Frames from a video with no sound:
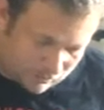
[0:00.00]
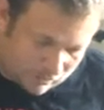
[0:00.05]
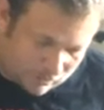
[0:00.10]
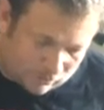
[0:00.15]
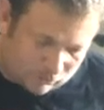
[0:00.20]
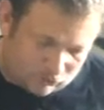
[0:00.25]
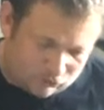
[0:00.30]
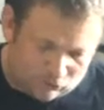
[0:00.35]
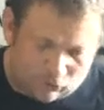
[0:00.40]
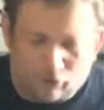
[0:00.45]

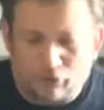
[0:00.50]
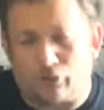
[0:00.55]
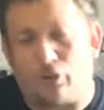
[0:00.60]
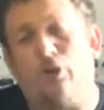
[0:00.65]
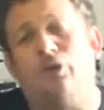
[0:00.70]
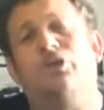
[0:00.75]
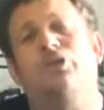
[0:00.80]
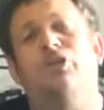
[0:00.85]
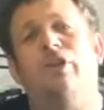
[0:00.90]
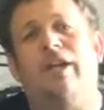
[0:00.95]
So there
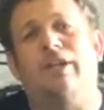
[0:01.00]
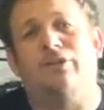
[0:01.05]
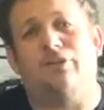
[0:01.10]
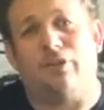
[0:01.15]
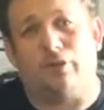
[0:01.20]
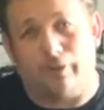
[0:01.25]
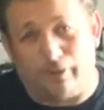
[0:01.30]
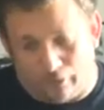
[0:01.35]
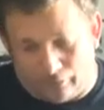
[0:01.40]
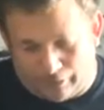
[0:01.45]
are sights
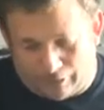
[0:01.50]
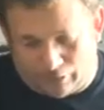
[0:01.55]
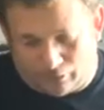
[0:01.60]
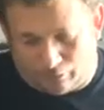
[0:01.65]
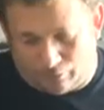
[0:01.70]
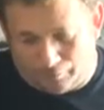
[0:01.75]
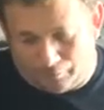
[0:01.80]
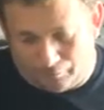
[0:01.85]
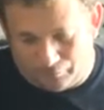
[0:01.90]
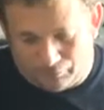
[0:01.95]
that are
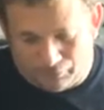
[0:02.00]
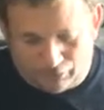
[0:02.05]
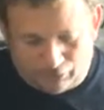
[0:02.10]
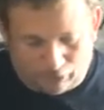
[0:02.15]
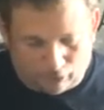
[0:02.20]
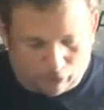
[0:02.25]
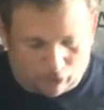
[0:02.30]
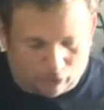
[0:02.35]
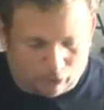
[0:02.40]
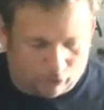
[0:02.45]
illegal.
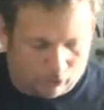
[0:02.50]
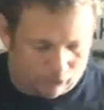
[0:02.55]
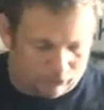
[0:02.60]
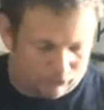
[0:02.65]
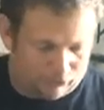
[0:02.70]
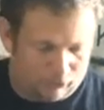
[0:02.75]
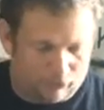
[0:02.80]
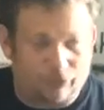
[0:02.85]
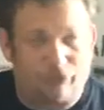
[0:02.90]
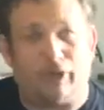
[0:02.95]
There are
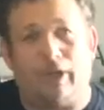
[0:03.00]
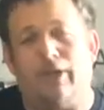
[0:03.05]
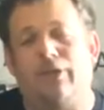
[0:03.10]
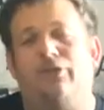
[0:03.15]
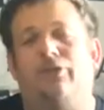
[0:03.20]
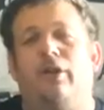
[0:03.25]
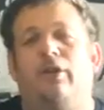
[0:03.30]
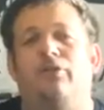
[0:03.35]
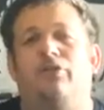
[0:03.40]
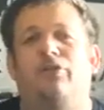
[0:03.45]
also
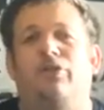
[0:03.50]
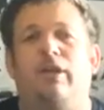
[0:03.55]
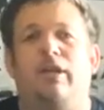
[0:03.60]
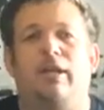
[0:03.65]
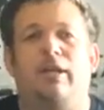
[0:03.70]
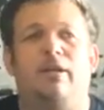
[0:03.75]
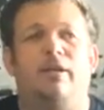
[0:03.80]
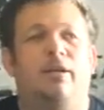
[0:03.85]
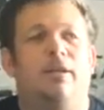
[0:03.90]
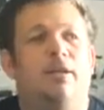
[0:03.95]
sights that I've
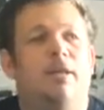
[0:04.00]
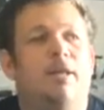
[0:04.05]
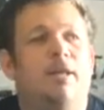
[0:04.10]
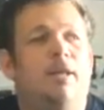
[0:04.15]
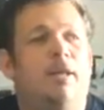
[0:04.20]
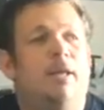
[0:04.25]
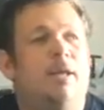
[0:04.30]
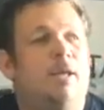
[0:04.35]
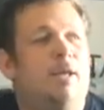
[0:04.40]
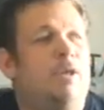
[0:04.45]
seen
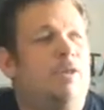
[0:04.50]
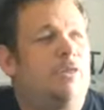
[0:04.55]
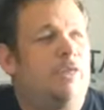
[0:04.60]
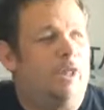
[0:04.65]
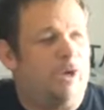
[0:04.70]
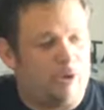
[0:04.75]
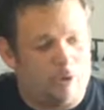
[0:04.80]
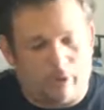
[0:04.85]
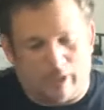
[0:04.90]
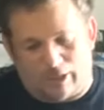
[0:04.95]

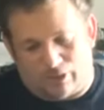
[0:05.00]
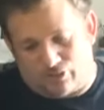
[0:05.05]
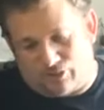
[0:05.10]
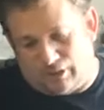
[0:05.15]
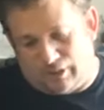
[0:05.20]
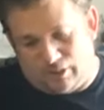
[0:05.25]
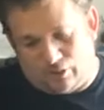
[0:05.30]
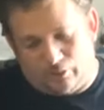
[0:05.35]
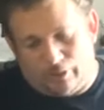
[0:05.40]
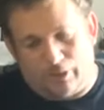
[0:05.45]
that are
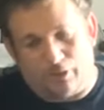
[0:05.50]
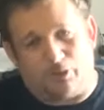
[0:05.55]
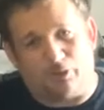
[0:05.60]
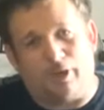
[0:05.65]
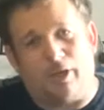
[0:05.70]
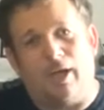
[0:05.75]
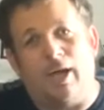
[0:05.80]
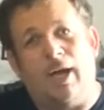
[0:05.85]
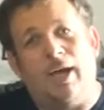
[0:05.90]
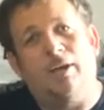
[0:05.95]
actually illegal
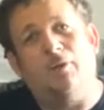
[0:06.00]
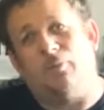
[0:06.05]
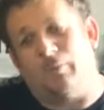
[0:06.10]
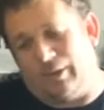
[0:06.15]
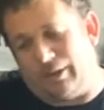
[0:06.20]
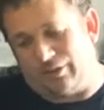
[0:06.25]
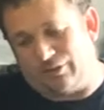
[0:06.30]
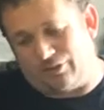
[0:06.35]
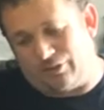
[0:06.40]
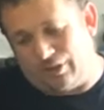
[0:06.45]
to hunt
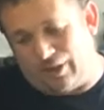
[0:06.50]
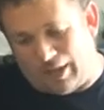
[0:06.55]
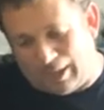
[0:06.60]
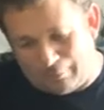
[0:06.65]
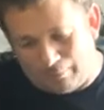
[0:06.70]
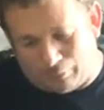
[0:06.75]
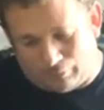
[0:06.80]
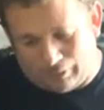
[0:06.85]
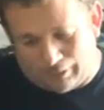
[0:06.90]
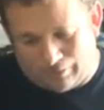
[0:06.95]
with, I
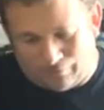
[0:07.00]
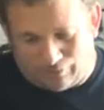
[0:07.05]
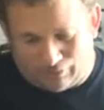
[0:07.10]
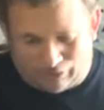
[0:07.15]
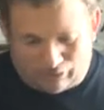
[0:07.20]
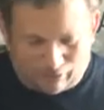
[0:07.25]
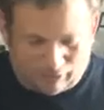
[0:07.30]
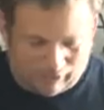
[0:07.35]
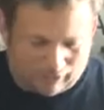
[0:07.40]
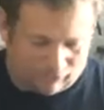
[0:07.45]
believe in
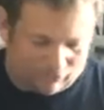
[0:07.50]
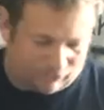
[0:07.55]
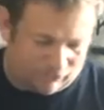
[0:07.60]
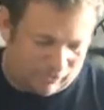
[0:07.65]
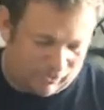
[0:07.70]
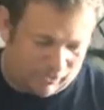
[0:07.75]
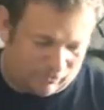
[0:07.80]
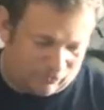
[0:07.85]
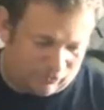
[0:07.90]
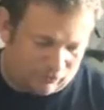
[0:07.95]
the United
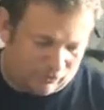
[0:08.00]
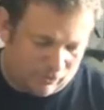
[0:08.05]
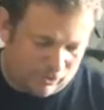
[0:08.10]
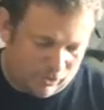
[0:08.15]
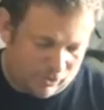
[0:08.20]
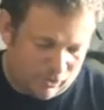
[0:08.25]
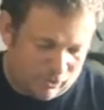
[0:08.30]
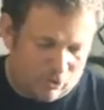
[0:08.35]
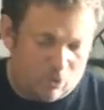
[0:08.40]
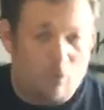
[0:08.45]
States,
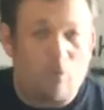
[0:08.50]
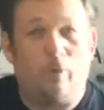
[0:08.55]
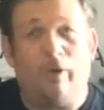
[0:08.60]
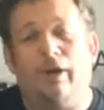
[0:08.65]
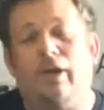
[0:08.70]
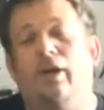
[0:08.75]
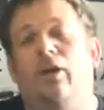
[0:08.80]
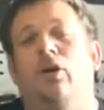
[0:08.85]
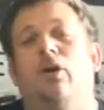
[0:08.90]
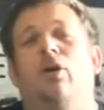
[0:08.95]

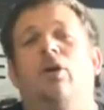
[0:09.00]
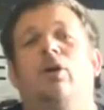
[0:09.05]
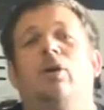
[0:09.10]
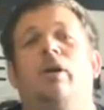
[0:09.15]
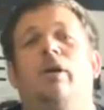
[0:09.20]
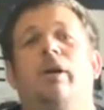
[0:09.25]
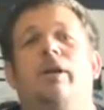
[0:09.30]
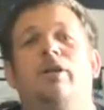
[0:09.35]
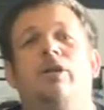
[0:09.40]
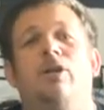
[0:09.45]

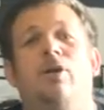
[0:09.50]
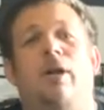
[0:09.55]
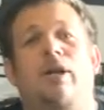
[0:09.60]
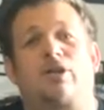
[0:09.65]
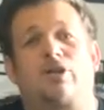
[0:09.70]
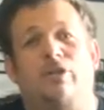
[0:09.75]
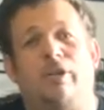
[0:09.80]
where you actually